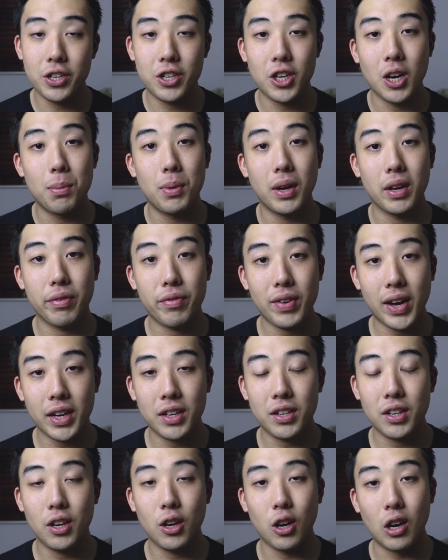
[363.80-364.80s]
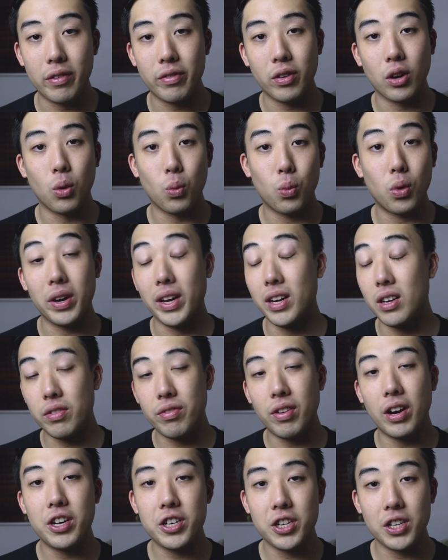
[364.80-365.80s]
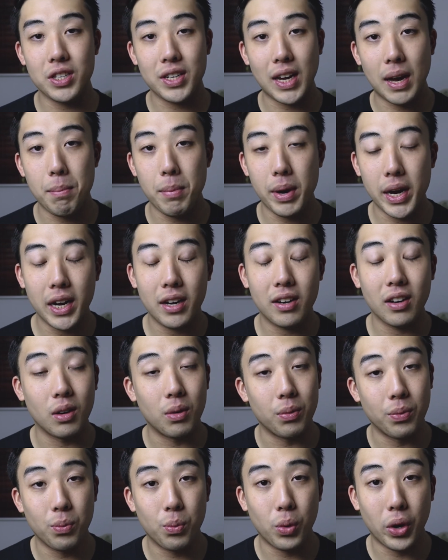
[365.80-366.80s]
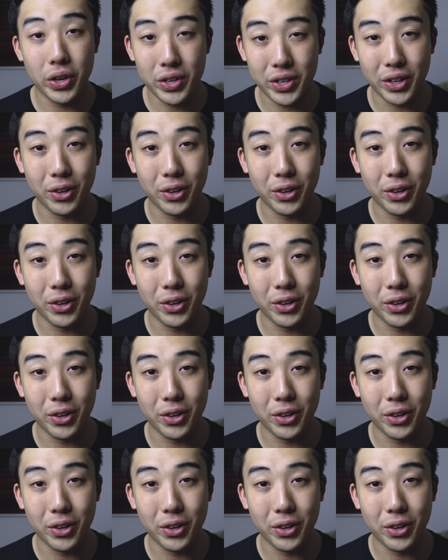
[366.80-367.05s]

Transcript: determining factor over what interventions get made and what